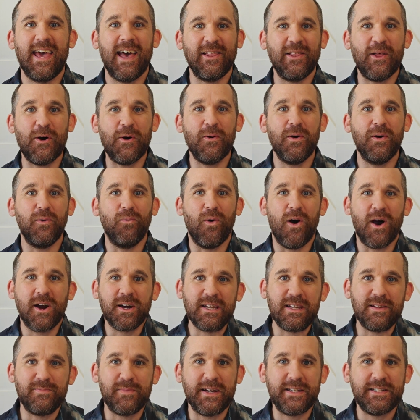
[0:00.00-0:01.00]
Hello and welcome
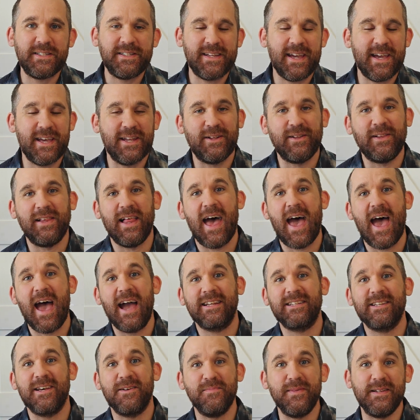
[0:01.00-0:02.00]
to my channel,
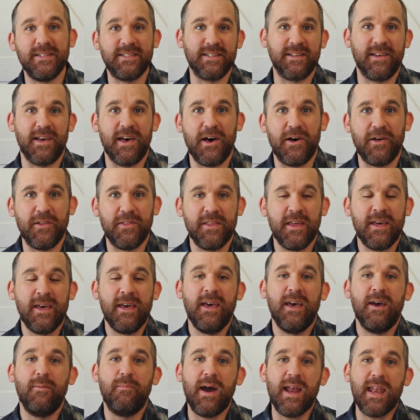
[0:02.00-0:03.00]
Act on Mental Health.
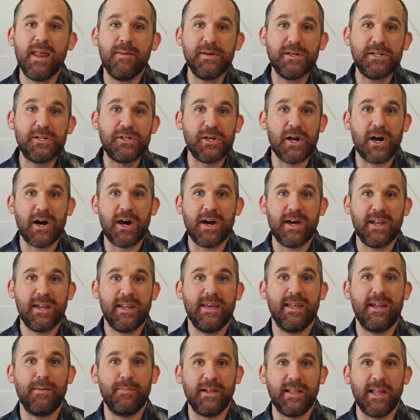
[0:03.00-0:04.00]
My name is Sean
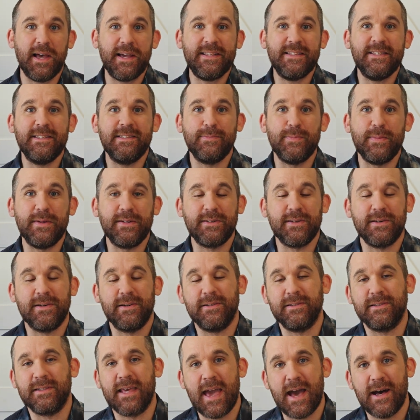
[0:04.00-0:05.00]
and I'm a licensed mental
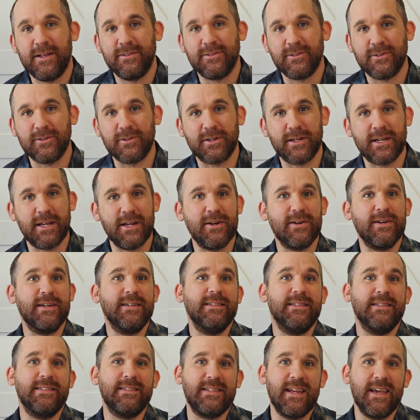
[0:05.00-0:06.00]
health counselor here in
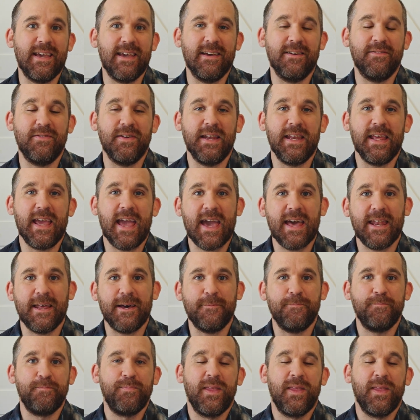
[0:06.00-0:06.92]
the state of Indiana.